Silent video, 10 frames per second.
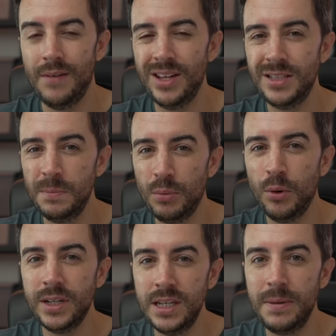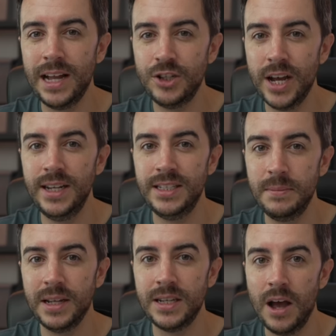I've had some pretty bad journeys in
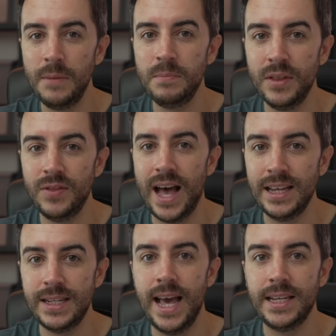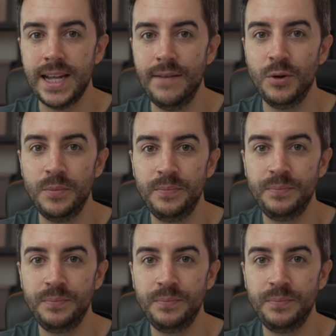my time, but that's next level.